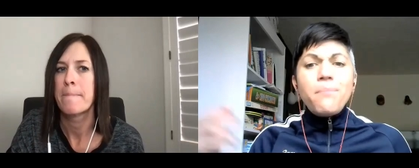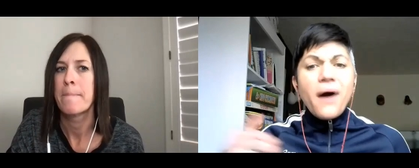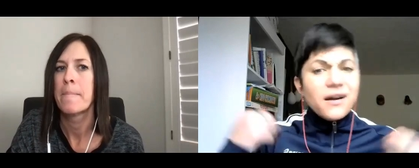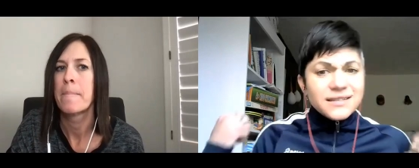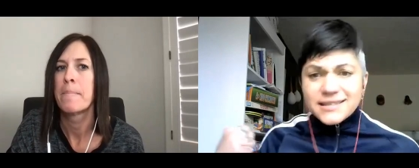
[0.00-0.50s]

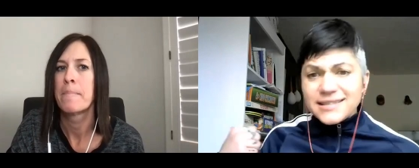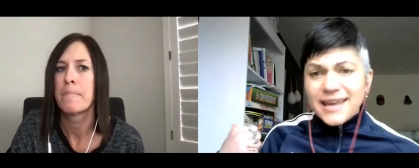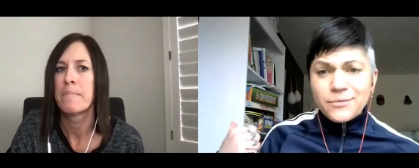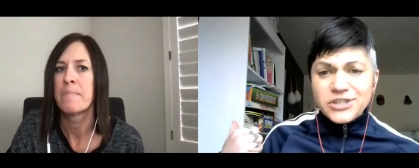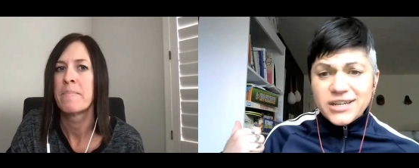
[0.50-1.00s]
Speaker 1: Bunk's
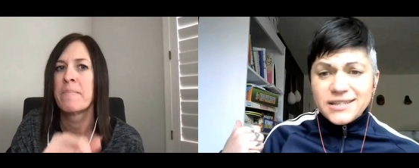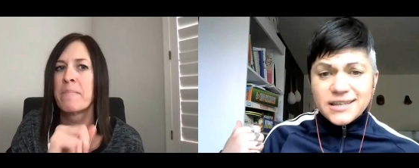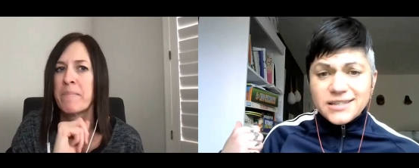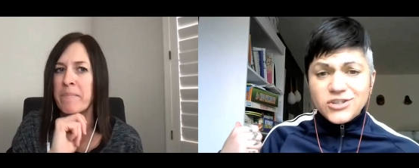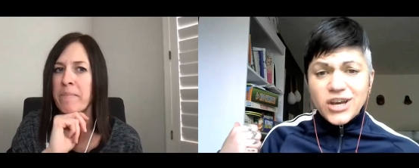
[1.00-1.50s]
Sandwiches
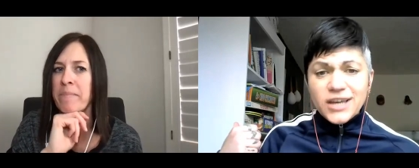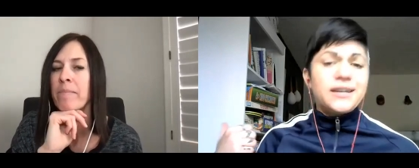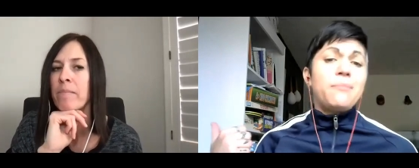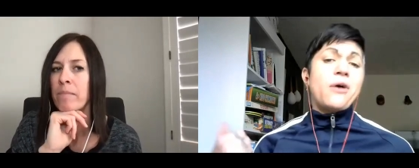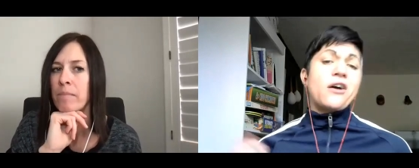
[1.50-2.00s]
is
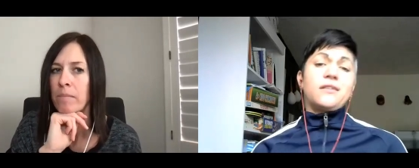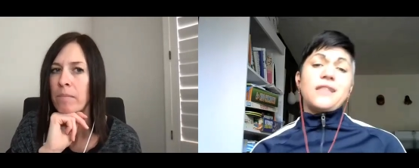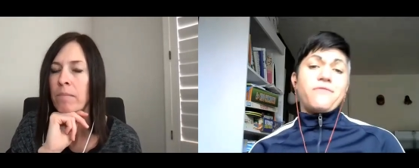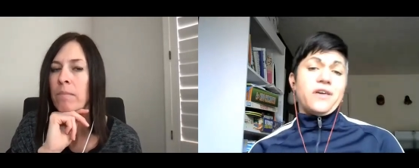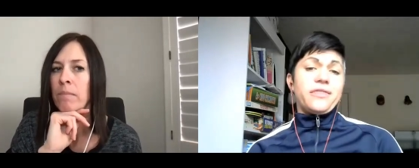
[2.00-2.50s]
just up on
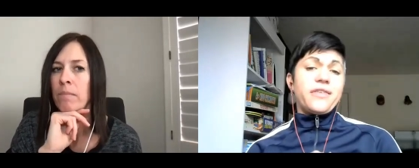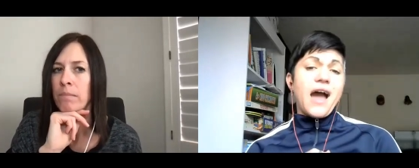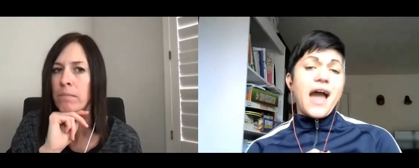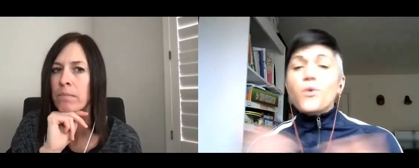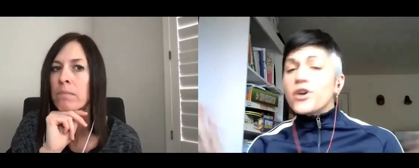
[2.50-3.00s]
11th.
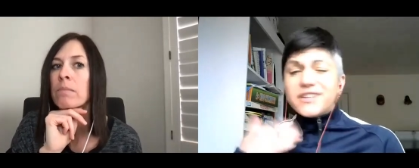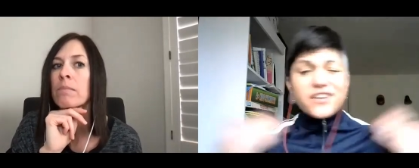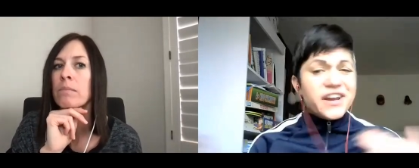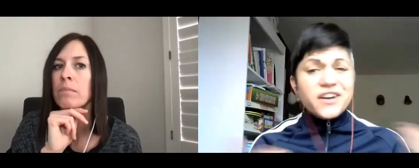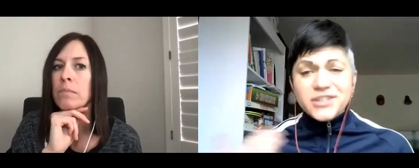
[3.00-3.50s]
I work
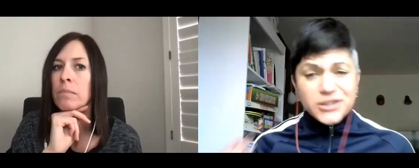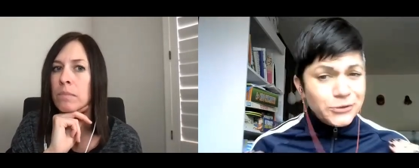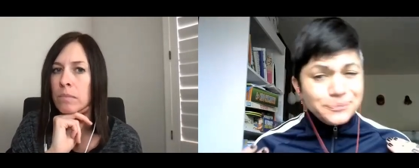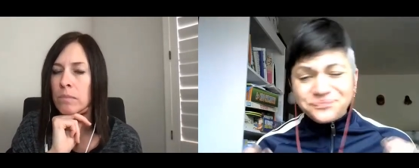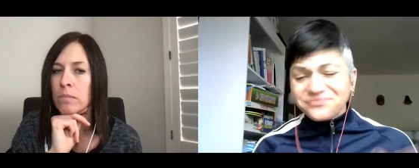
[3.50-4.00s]
near here
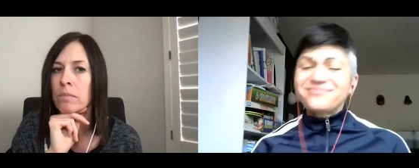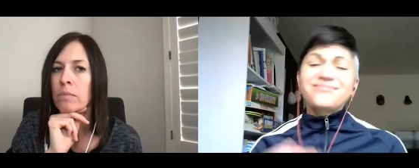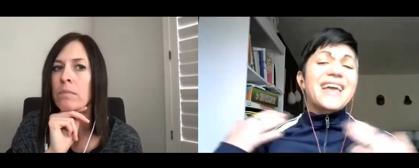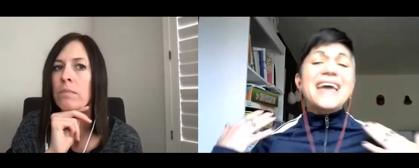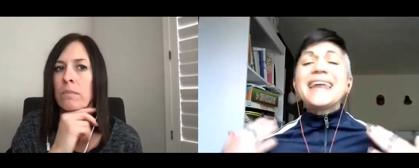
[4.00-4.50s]
too,
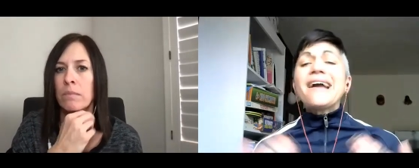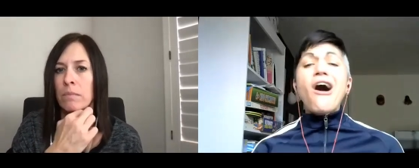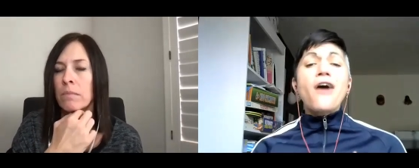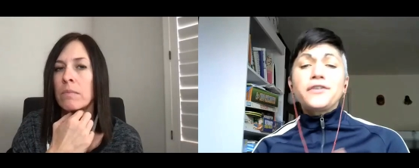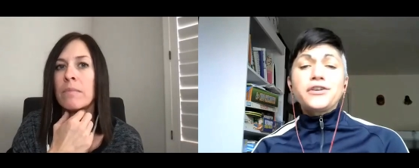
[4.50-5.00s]
and I
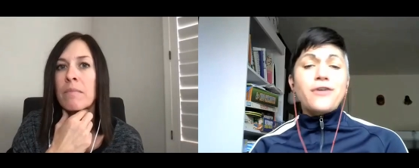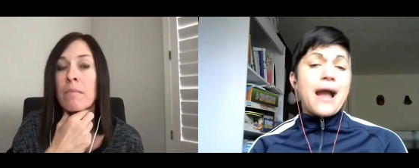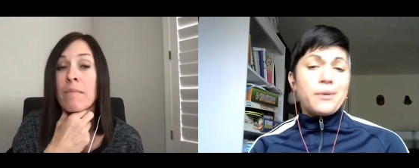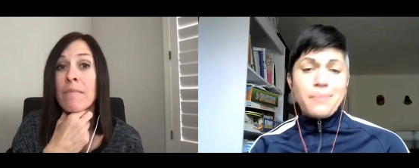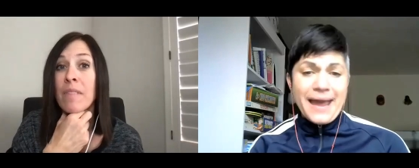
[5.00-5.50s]
often
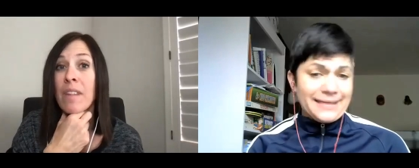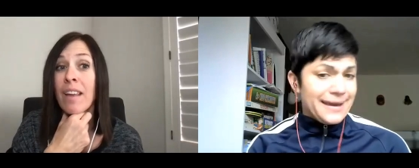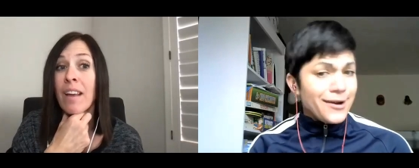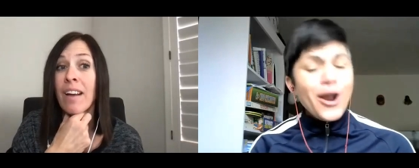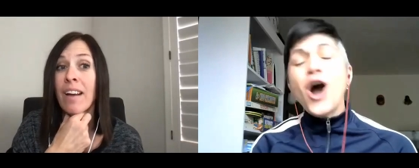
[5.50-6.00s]
grab a bite
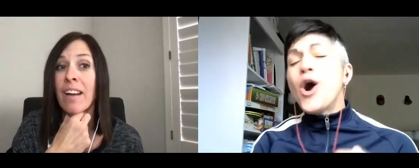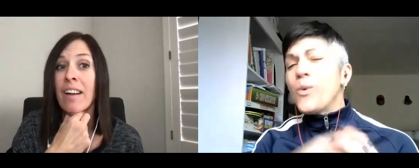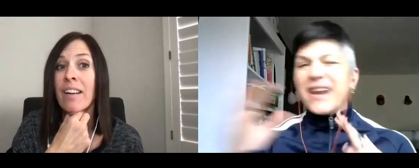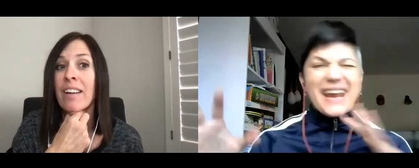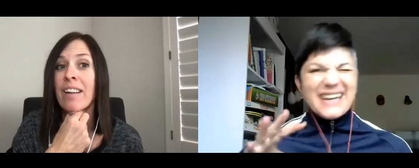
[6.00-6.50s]
there
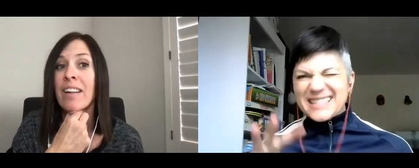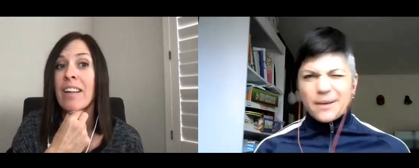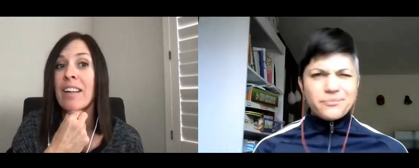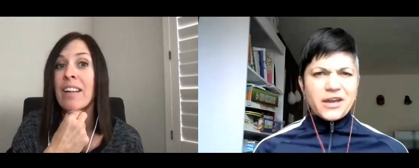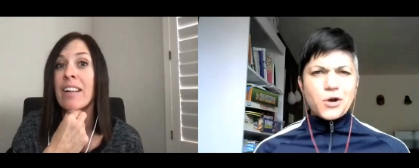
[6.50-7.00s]
when I need
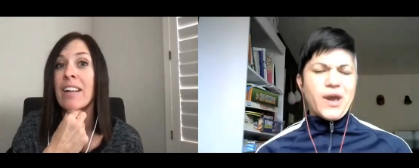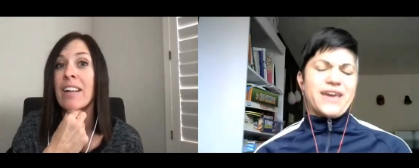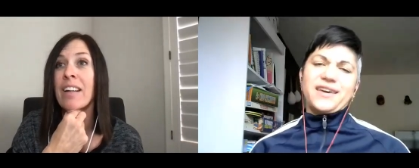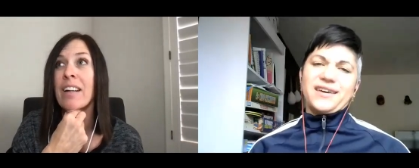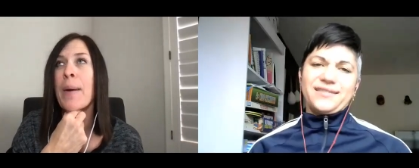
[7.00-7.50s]
something
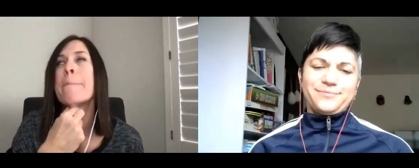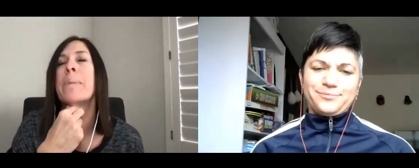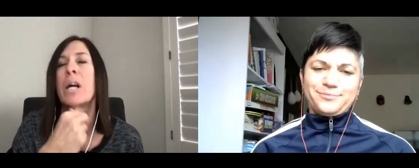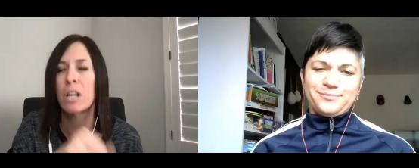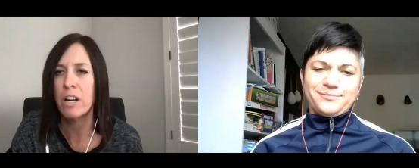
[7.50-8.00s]
quick.
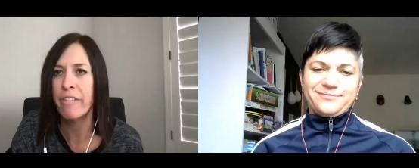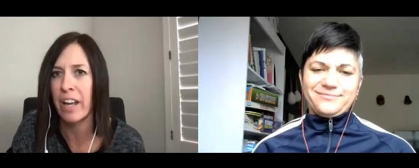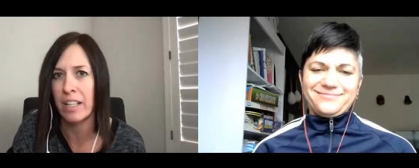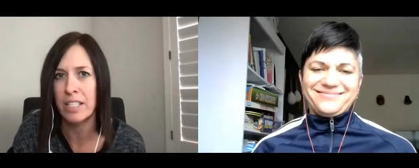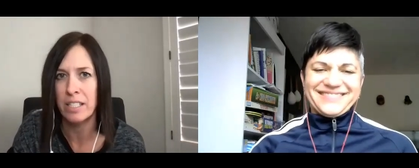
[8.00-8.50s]

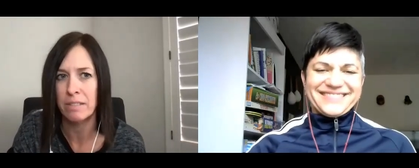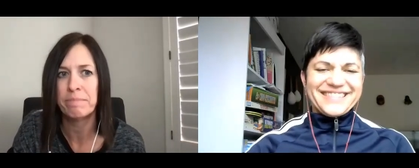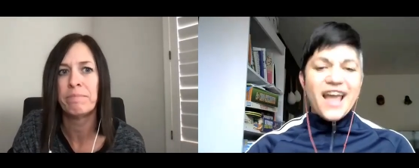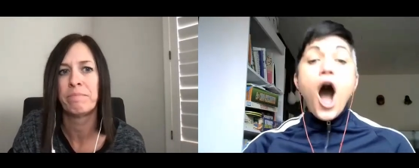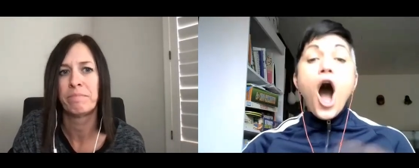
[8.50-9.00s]
Perfect.
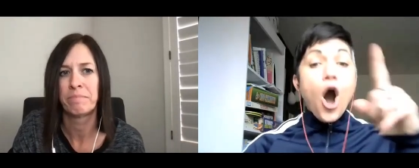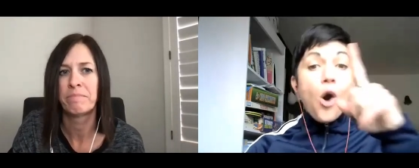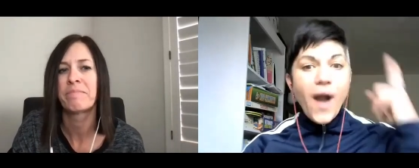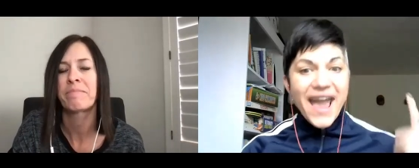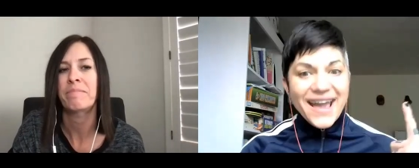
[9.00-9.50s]

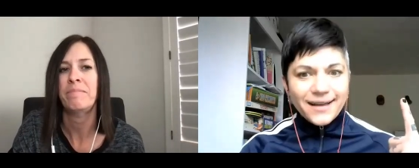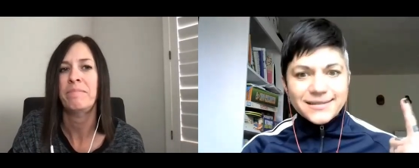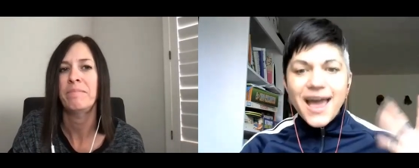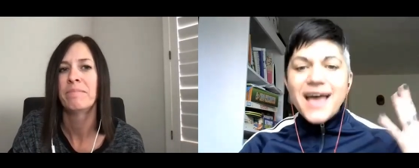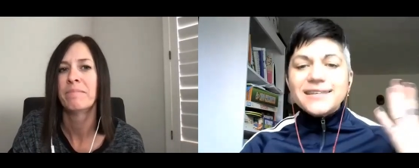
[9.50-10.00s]
Oh,
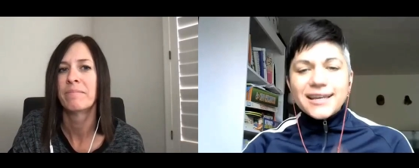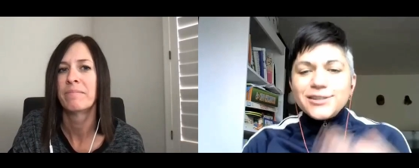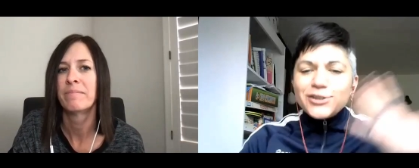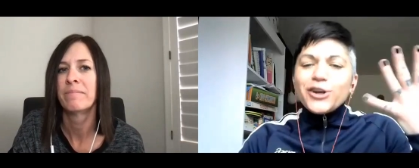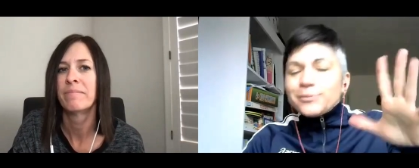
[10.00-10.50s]
and
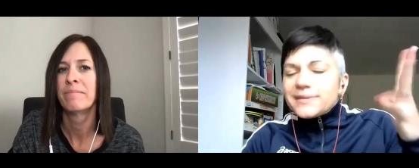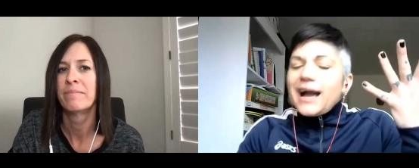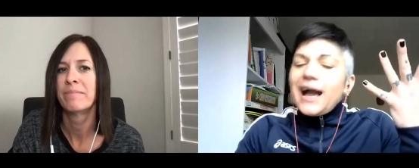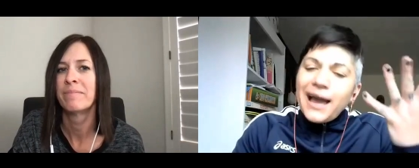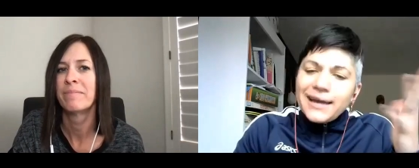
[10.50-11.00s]
since you're
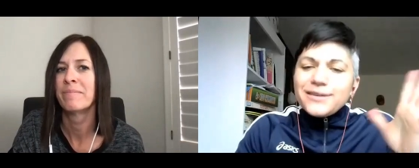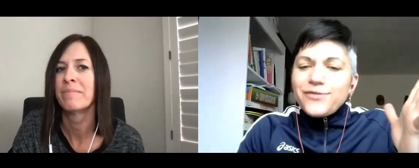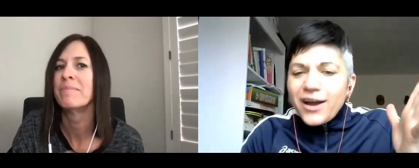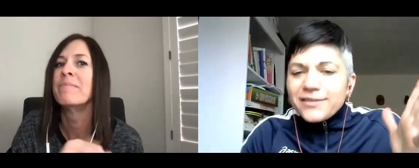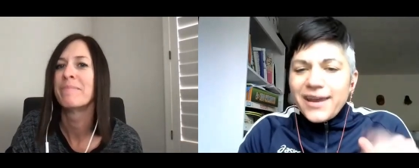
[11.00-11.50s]
kind
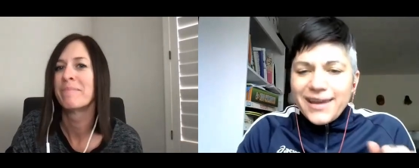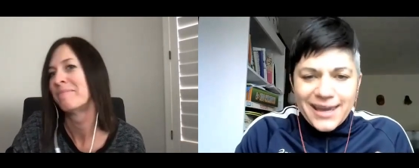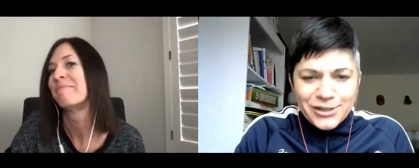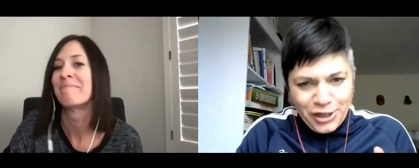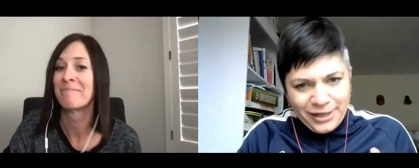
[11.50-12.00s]
of on
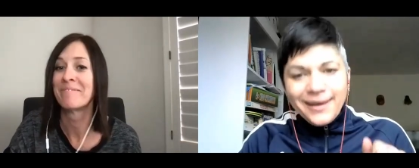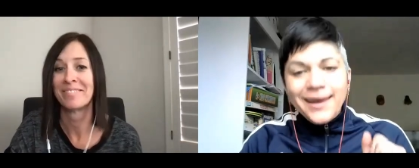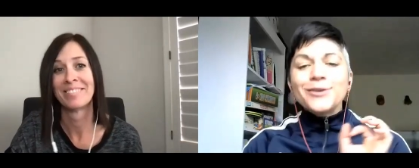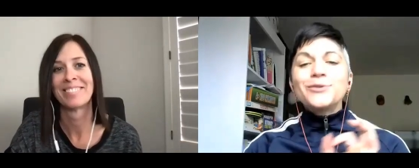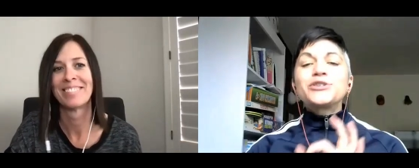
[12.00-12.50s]
vacation,
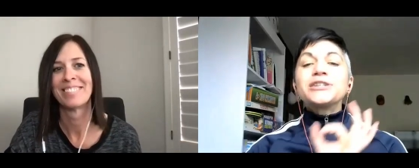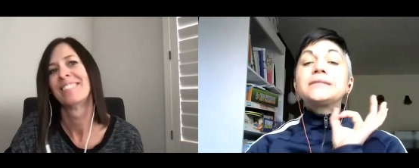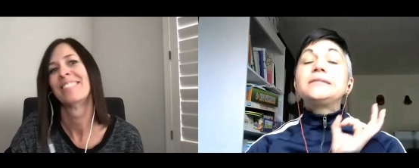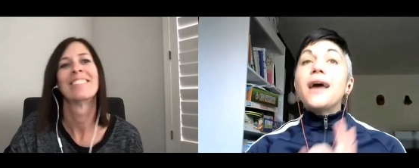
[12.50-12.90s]
you should